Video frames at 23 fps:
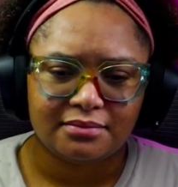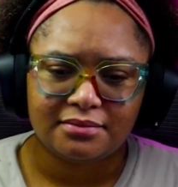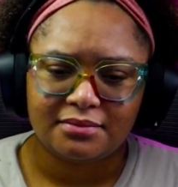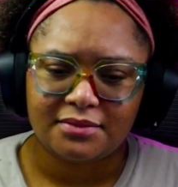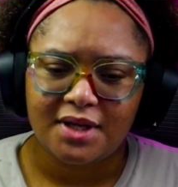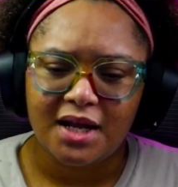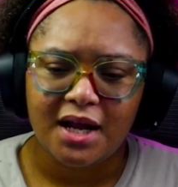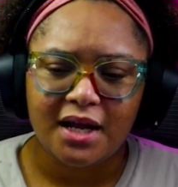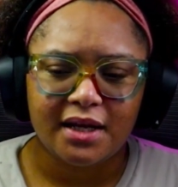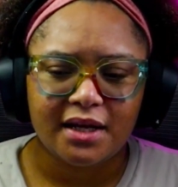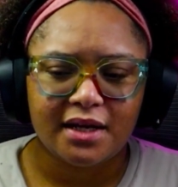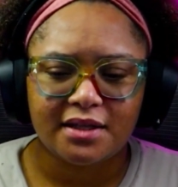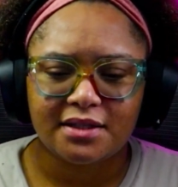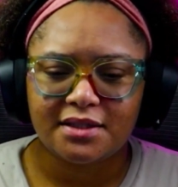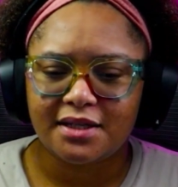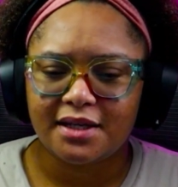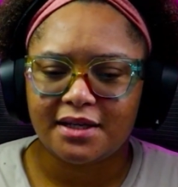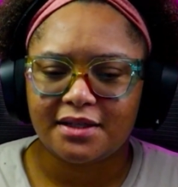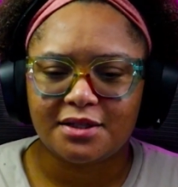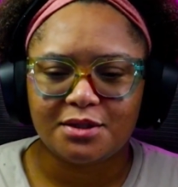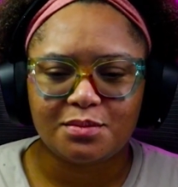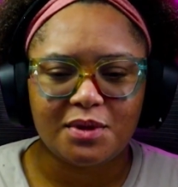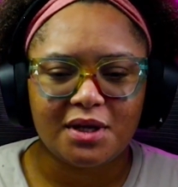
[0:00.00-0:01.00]
I can't
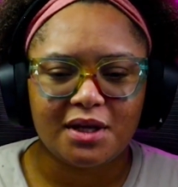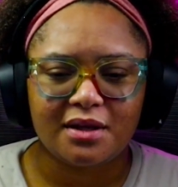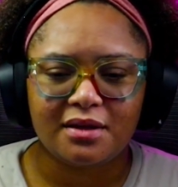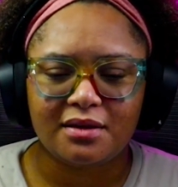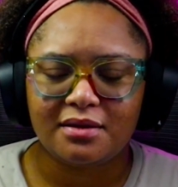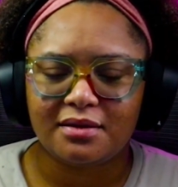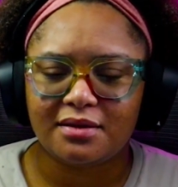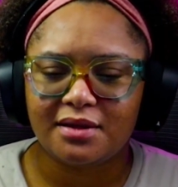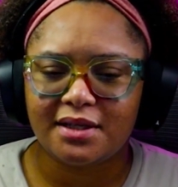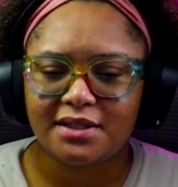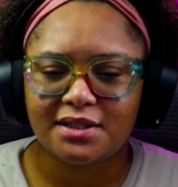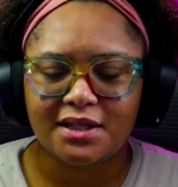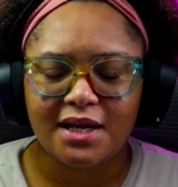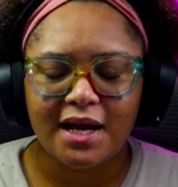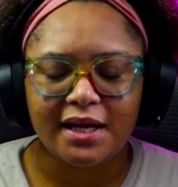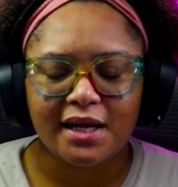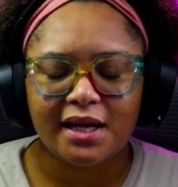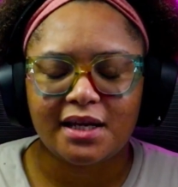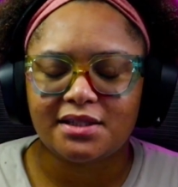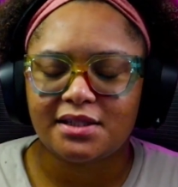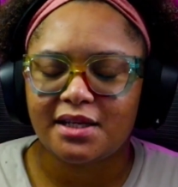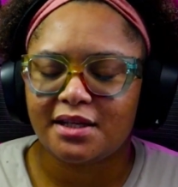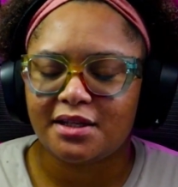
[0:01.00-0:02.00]
stand this man. Listen, I
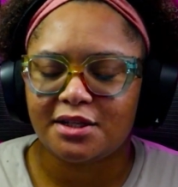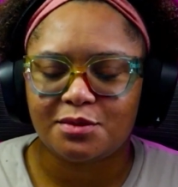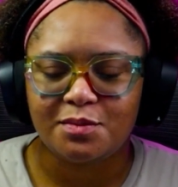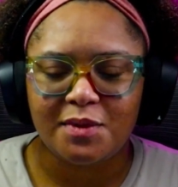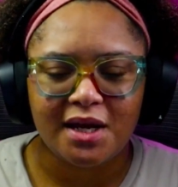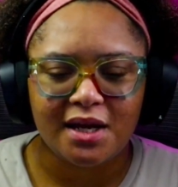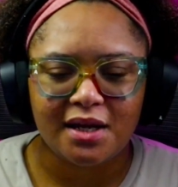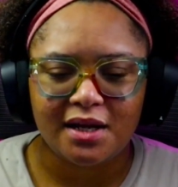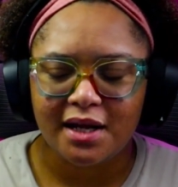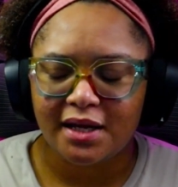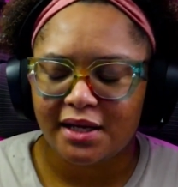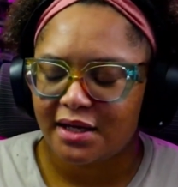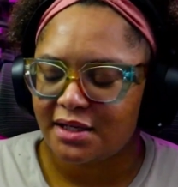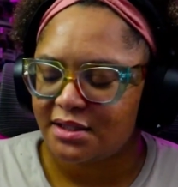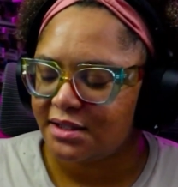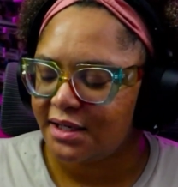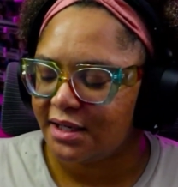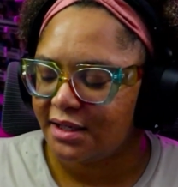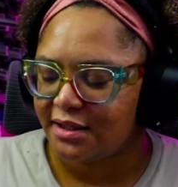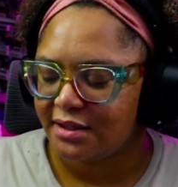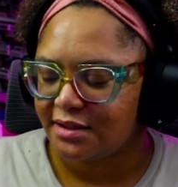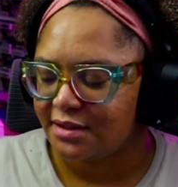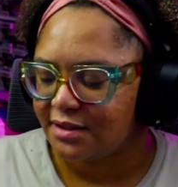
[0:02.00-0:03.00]
can't stand this man. I can't
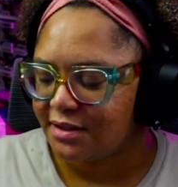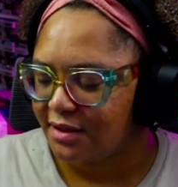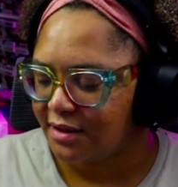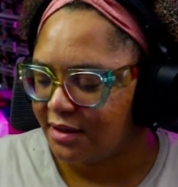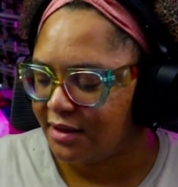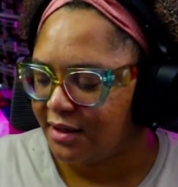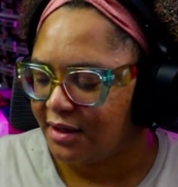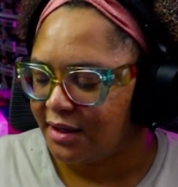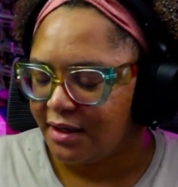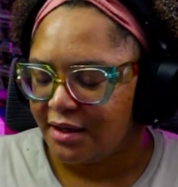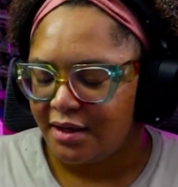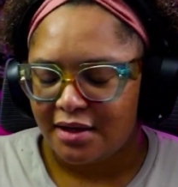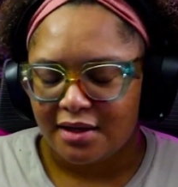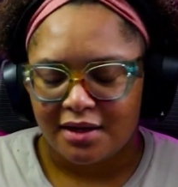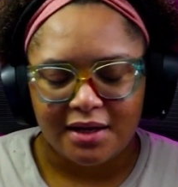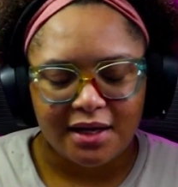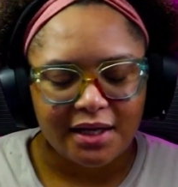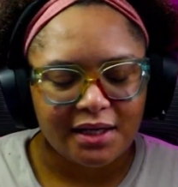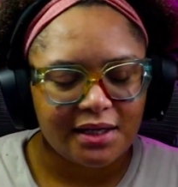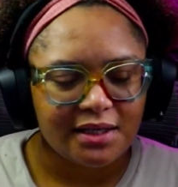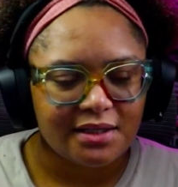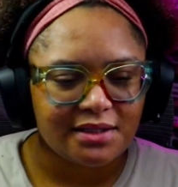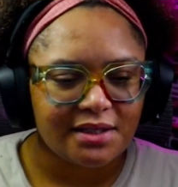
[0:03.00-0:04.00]
stand his son.
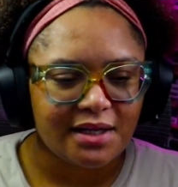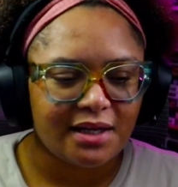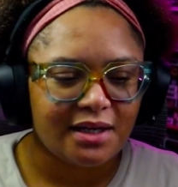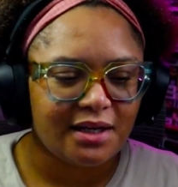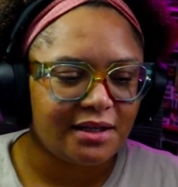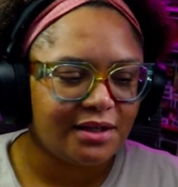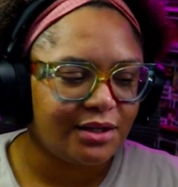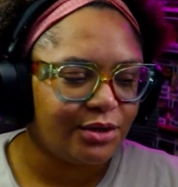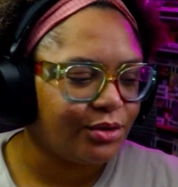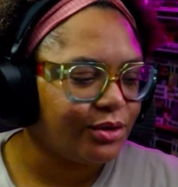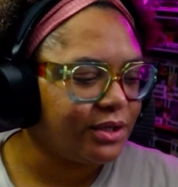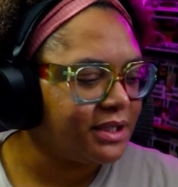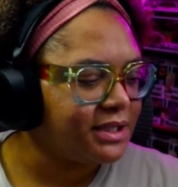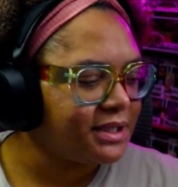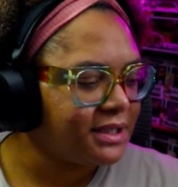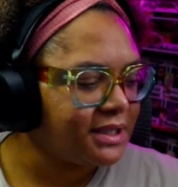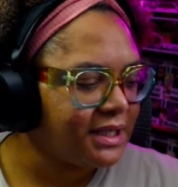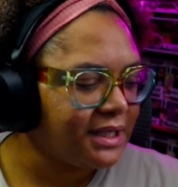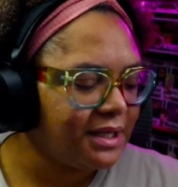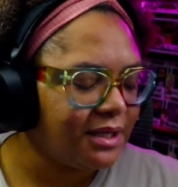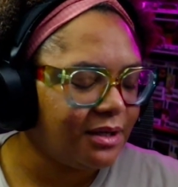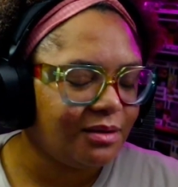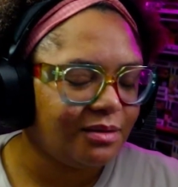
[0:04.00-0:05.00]
I can't stand anything on his
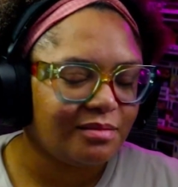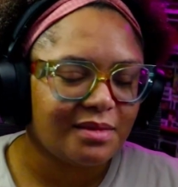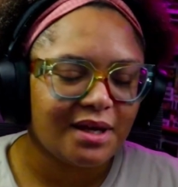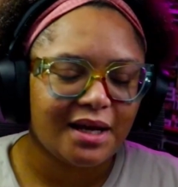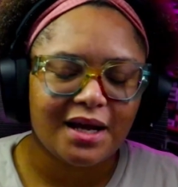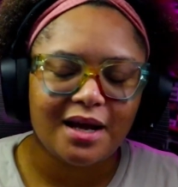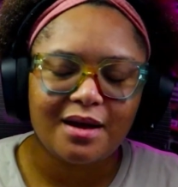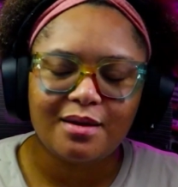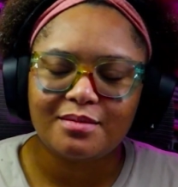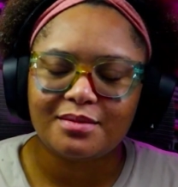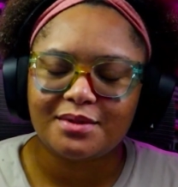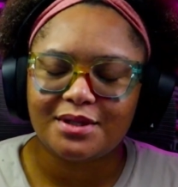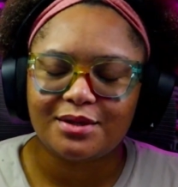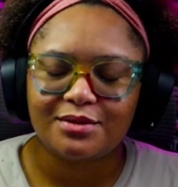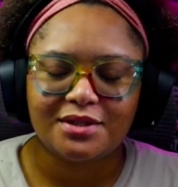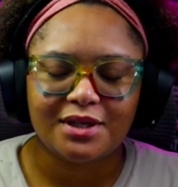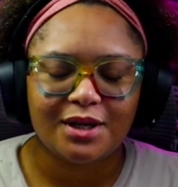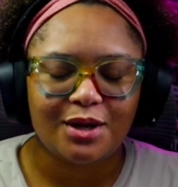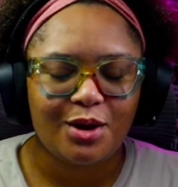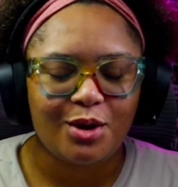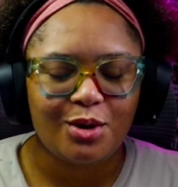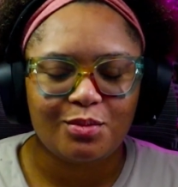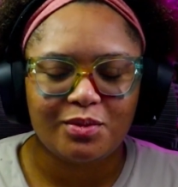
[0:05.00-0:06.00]
team. Like, I'm so
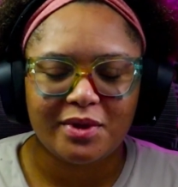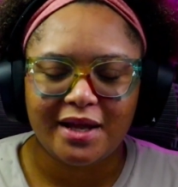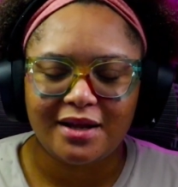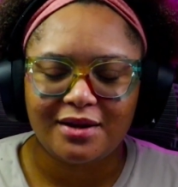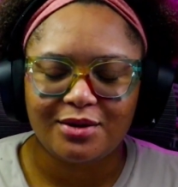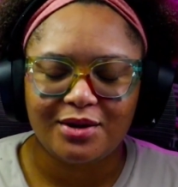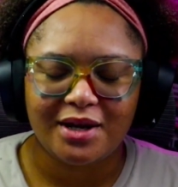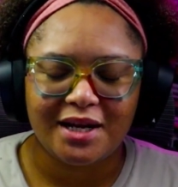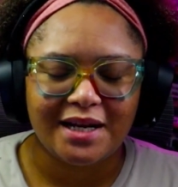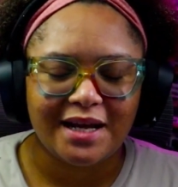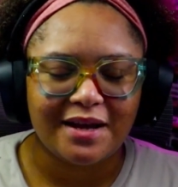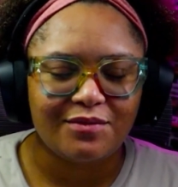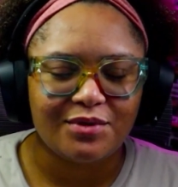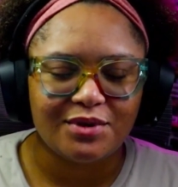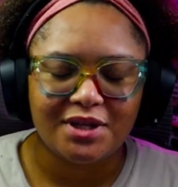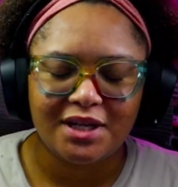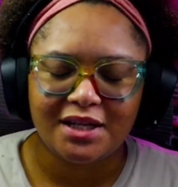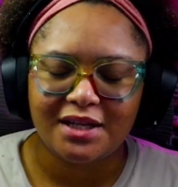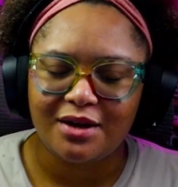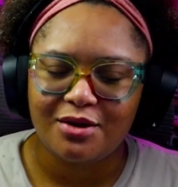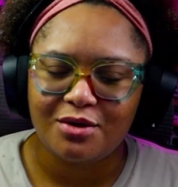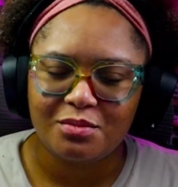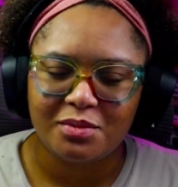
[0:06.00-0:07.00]
sick of Homelander and
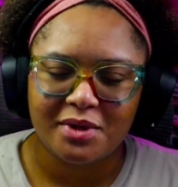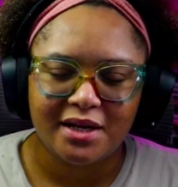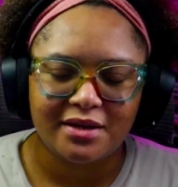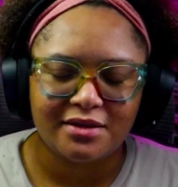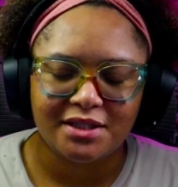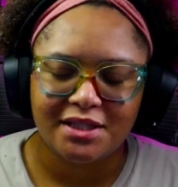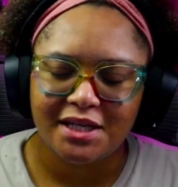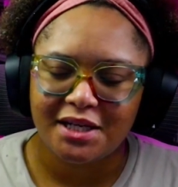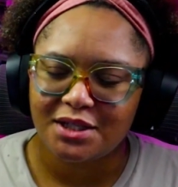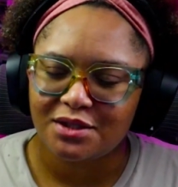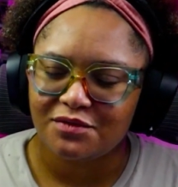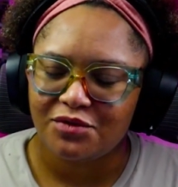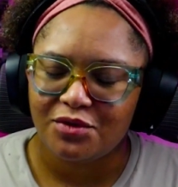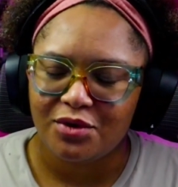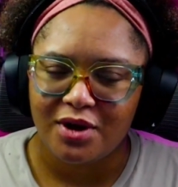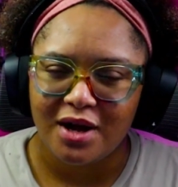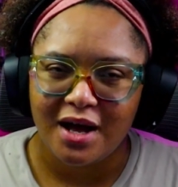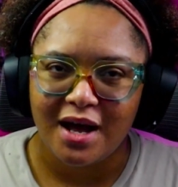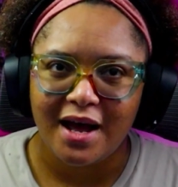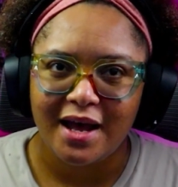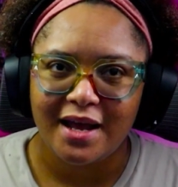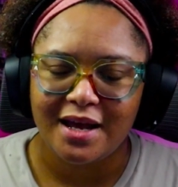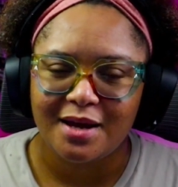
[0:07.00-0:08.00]
everything that Homelander stands for.
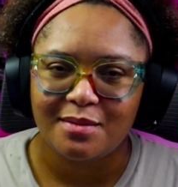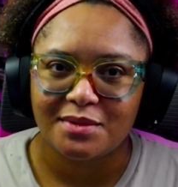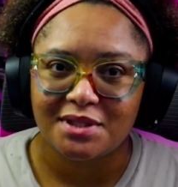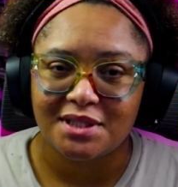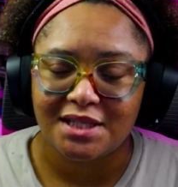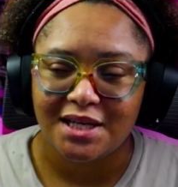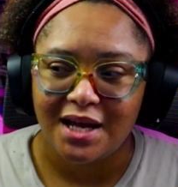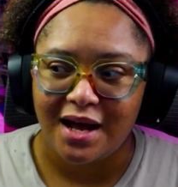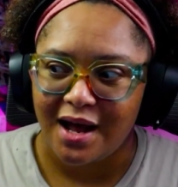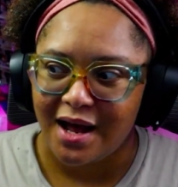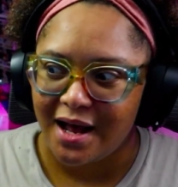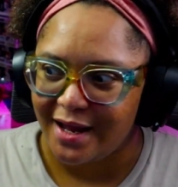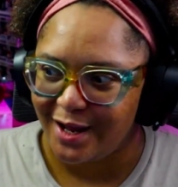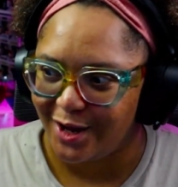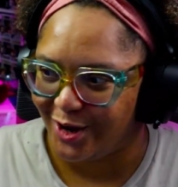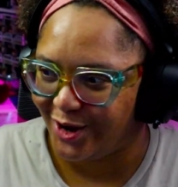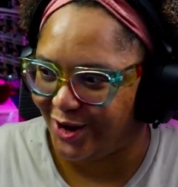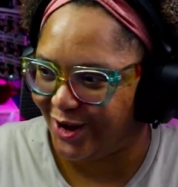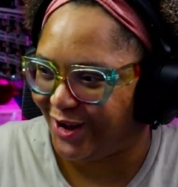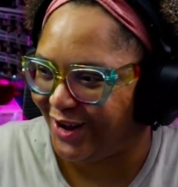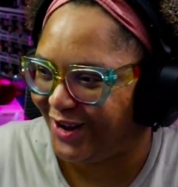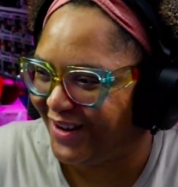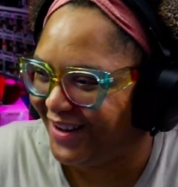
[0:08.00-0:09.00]
I am
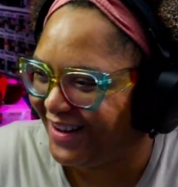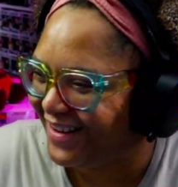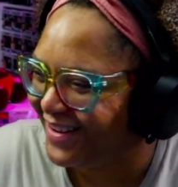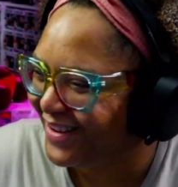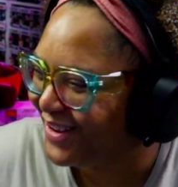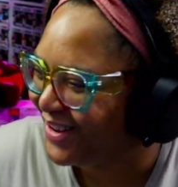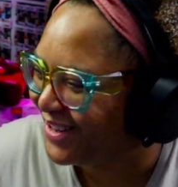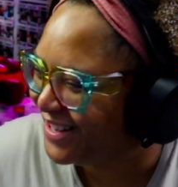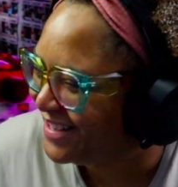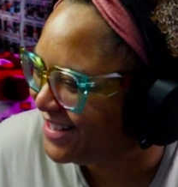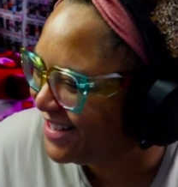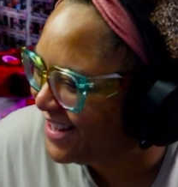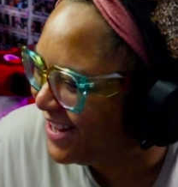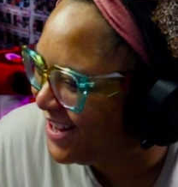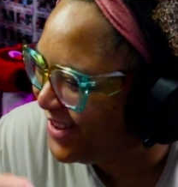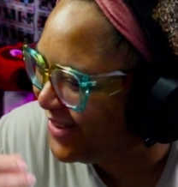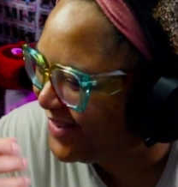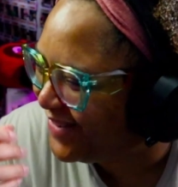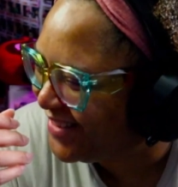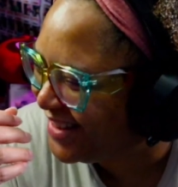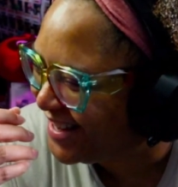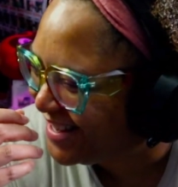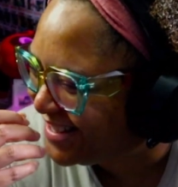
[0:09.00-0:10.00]
tired of
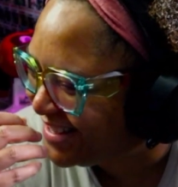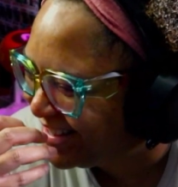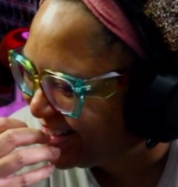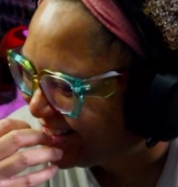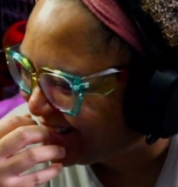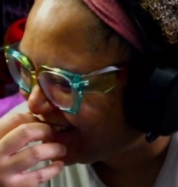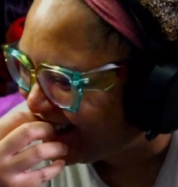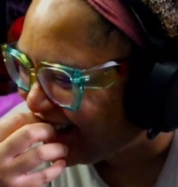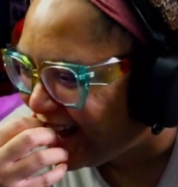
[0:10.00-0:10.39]
this.